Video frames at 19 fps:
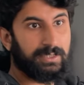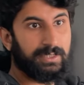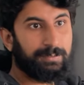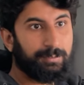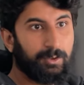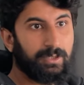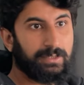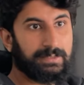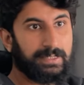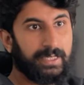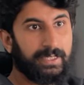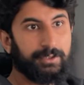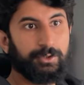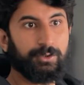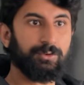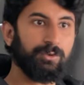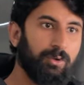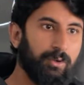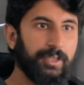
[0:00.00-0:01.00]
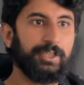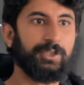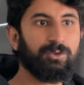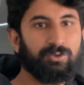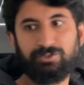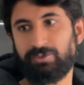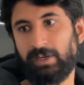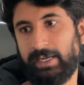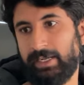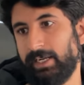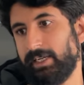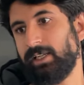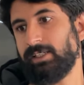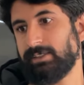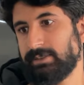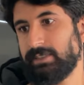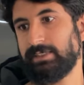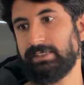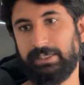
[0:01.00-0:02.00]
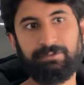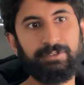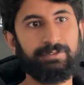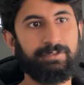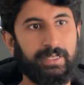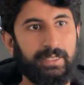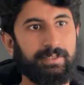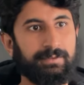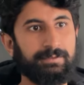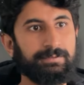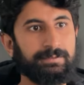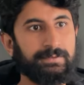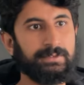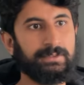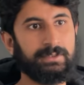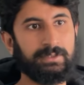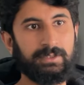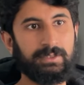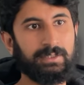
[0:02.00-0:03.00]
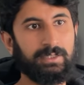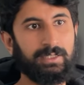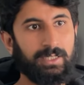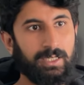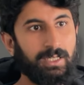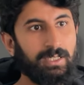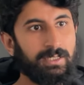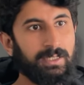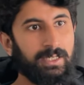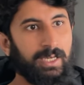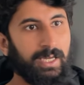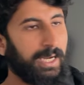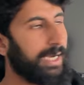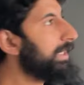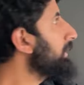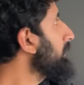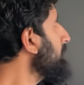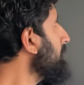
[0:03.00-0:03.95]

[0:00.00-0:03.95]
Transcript: e power z, you know it gives finite answers everywhere. Huh? And this